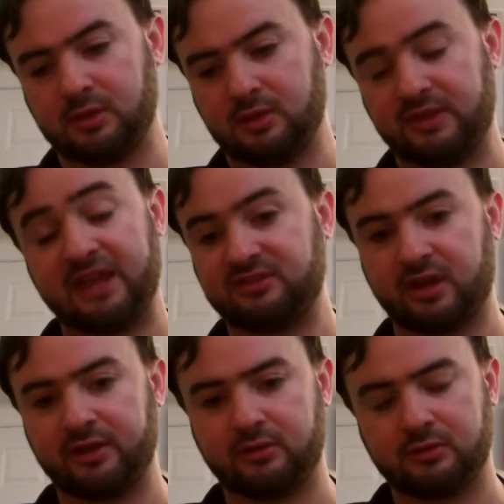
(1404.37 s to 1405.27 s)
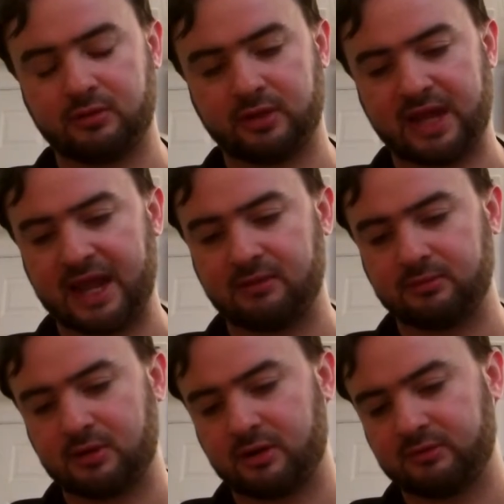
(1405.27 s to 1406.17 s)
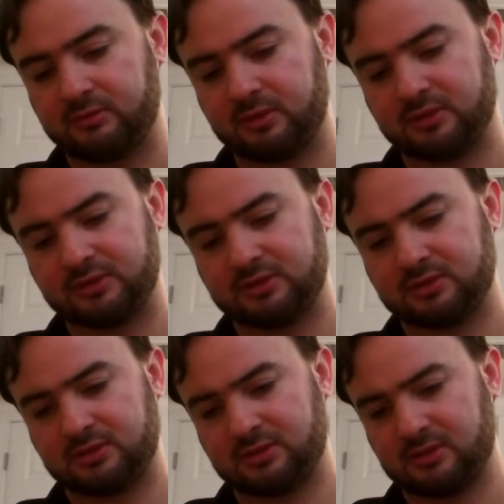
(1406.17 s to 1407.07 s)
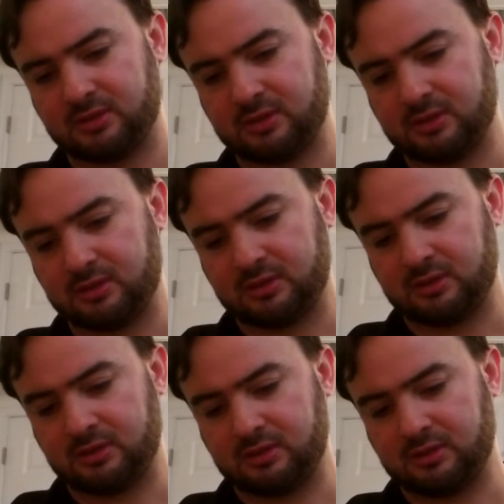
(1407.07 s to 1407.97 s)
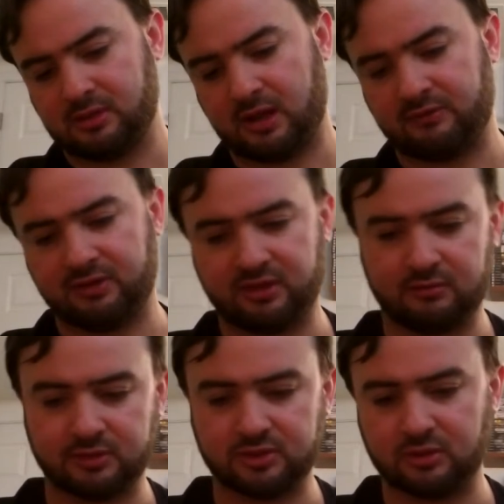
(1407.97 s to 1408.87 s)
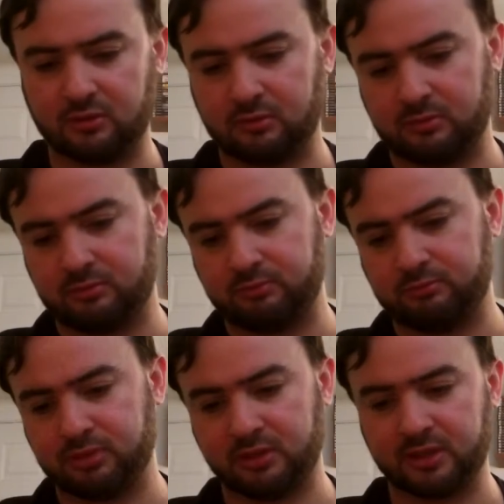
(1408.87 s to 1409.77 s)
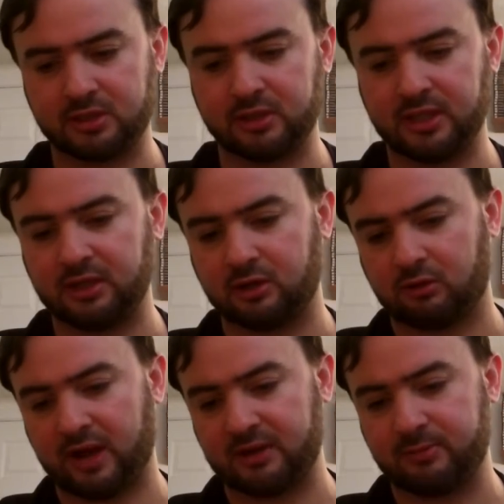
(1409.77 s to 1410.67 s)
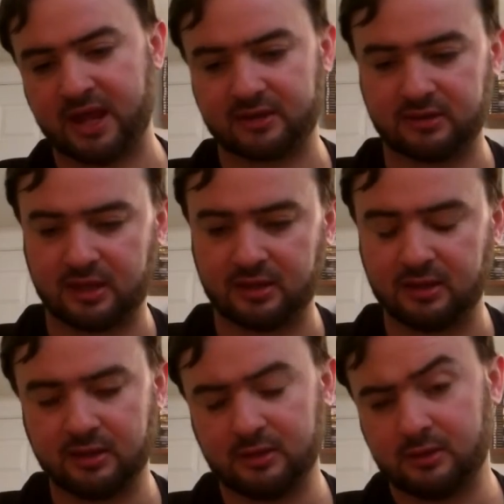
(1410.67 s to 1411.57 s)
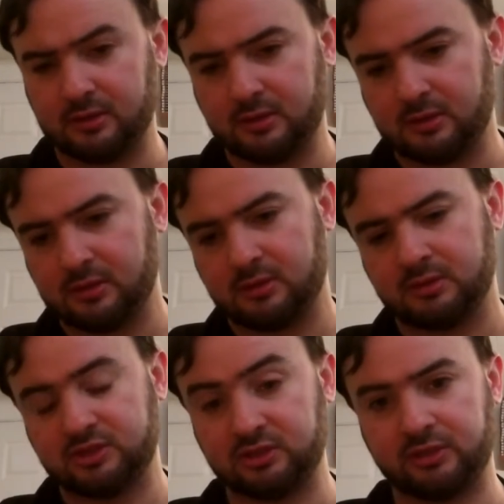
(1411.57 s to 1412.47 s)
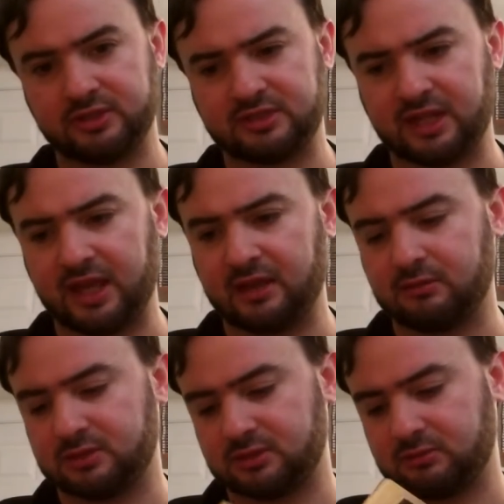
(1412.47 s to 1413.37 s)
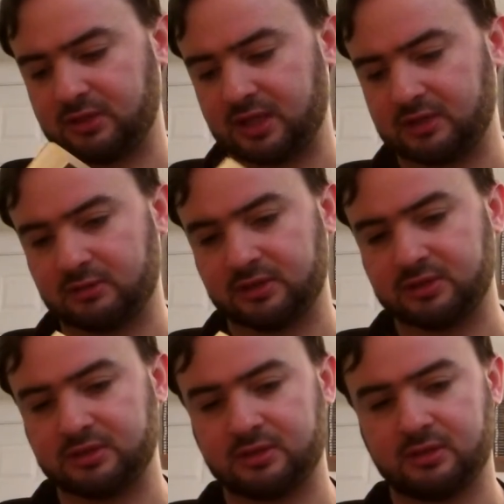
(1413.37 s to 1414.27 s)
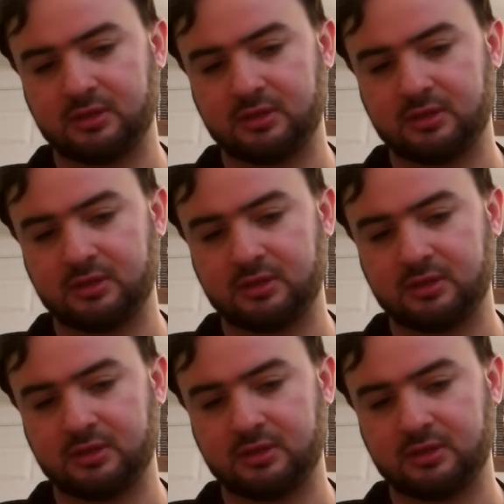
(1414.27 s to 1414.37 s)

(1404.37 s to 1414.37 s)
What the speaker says: that title on an album cover because everything was so politically incorrect back then. Still is today, which is ridiculous.